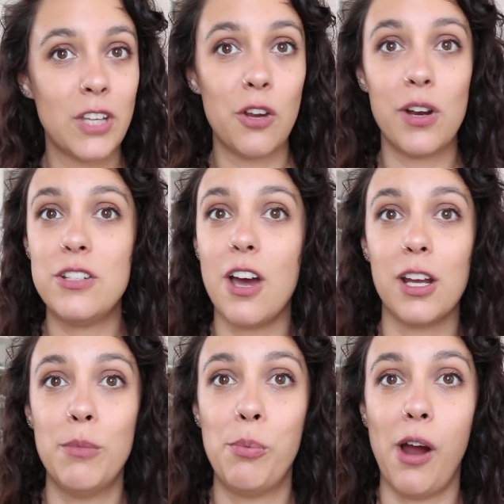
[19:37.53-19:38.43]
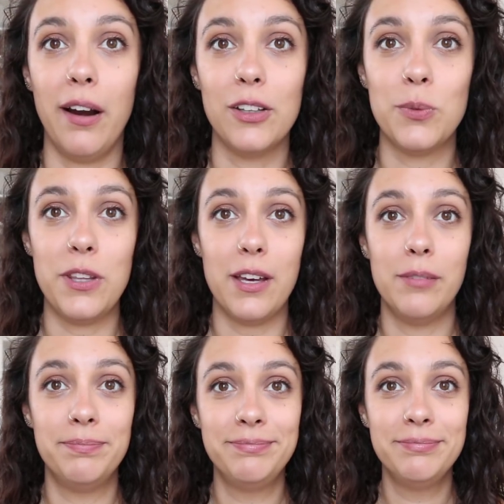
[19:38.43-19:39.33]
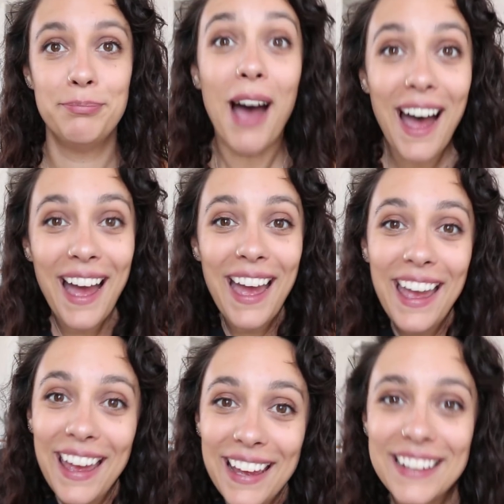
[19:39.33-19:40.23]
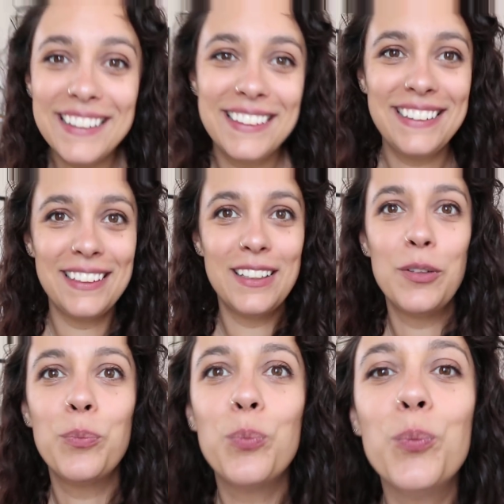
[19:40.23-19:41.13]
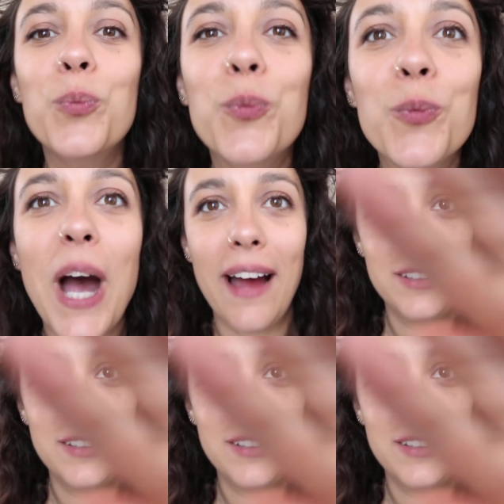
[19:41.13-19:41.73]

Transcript: Great talking about products with you. Bye! Mwah.